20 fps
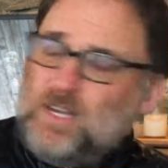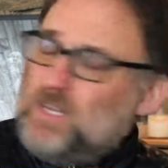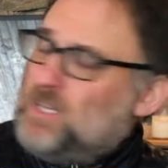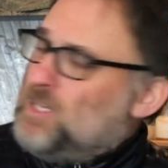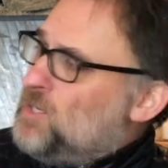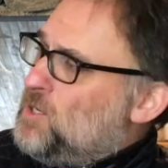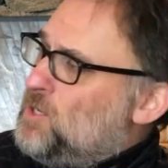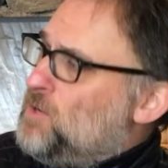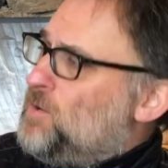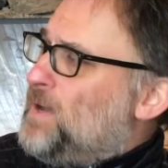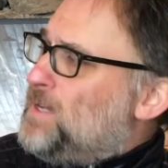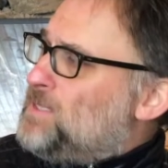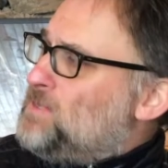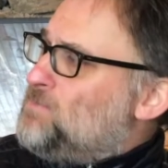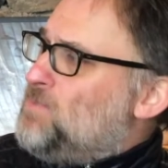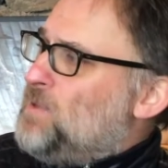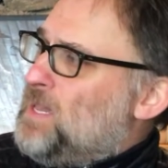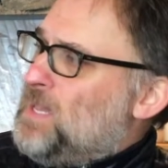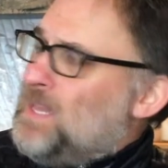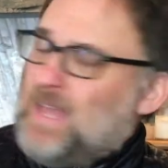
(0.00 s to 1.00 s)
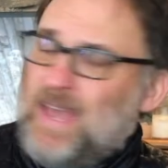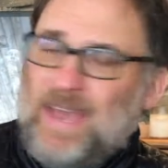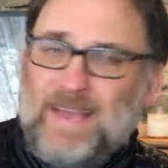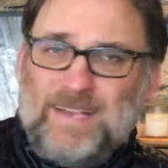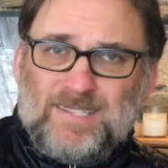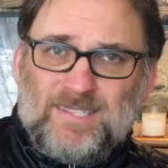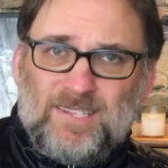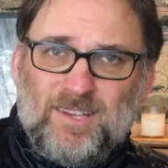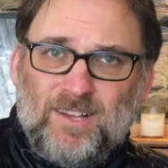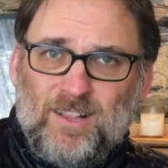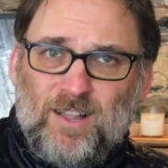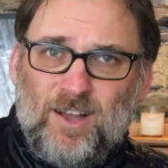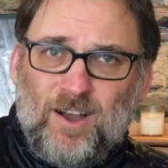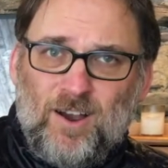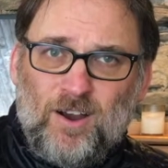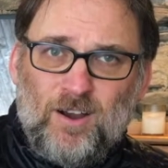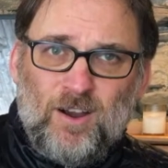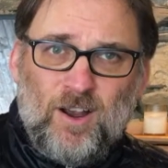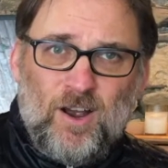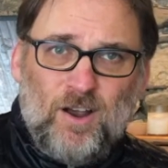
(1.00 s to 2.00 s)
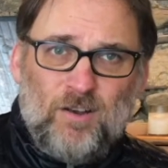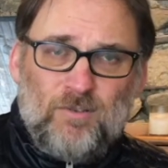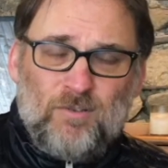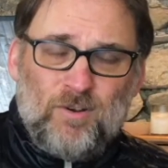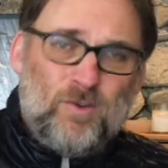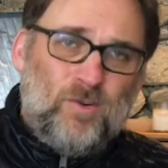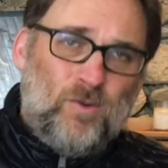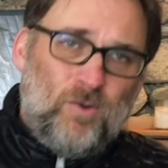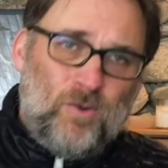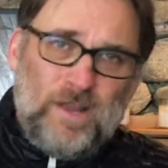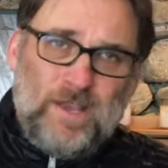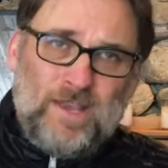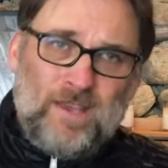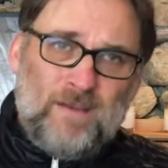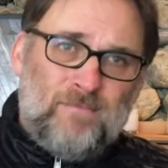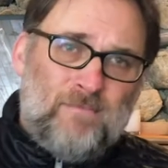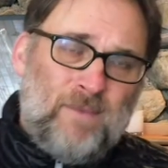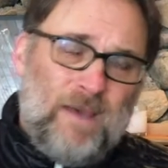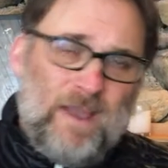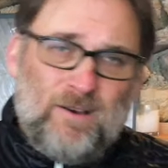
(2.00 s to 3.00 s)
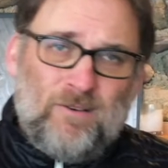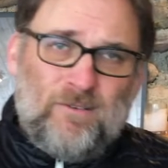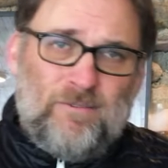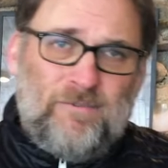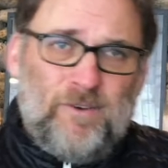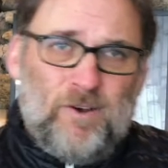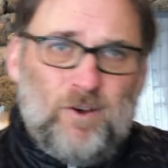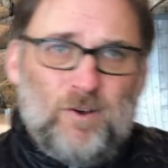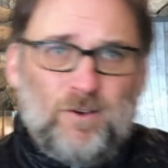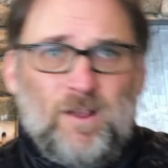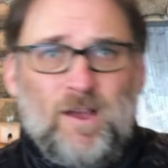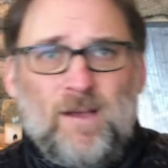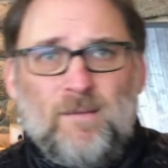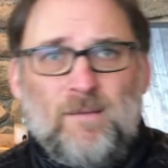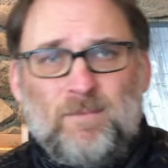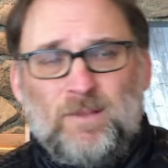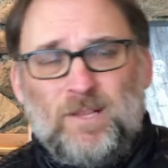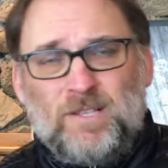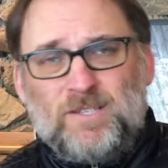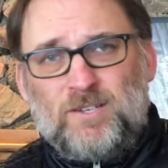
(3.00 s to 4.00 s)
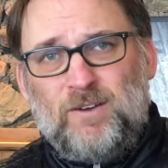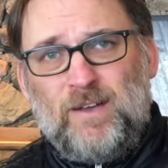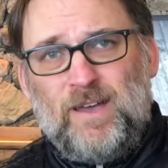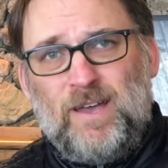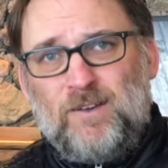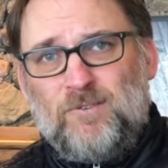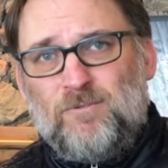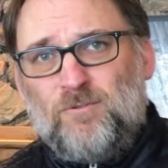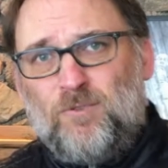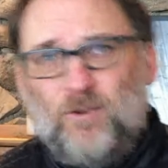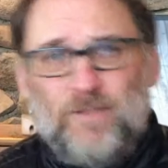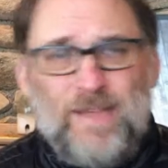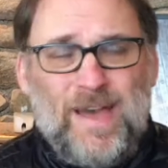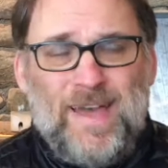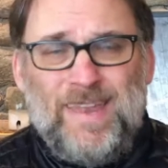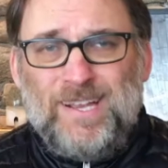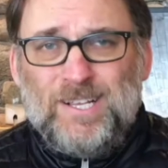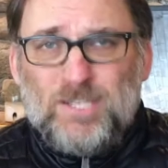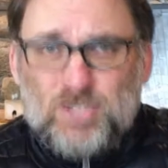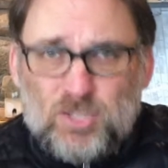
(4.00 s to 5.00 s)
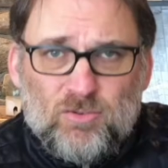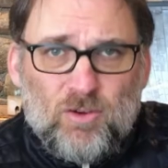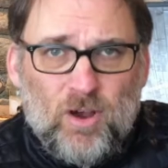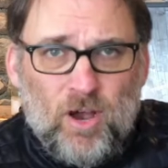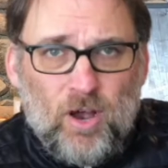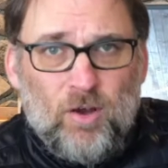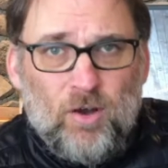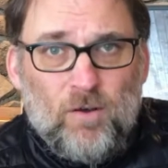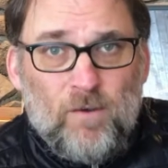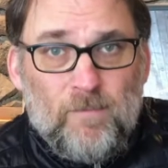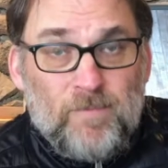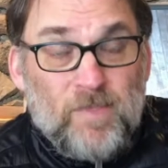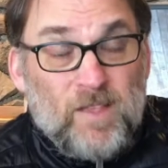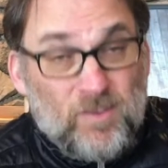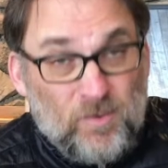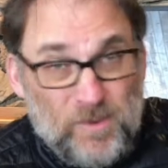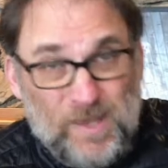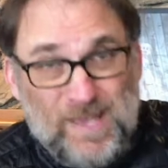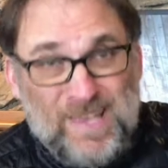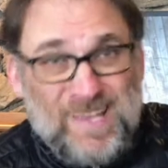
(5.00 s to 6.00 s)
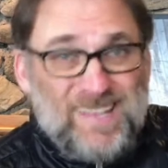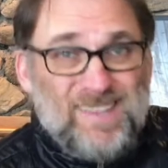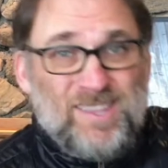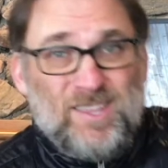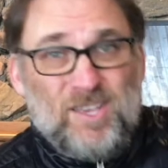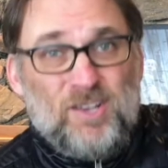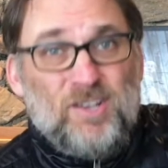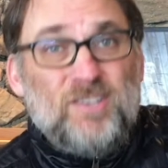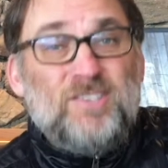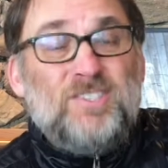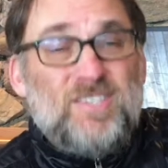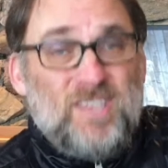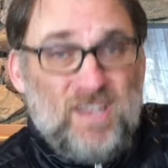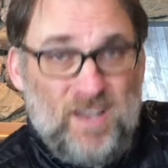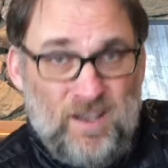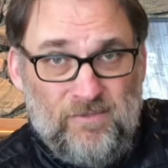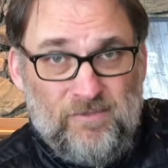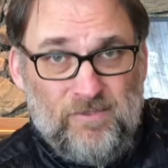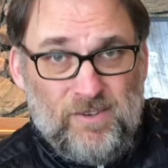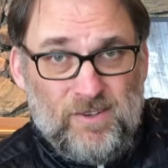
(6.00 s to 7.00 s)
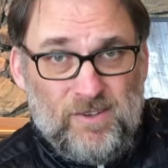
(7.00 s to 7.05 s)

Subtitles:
USB XLR recording microphone. But let's go ahead and roll that intro so we can get to the good stuff.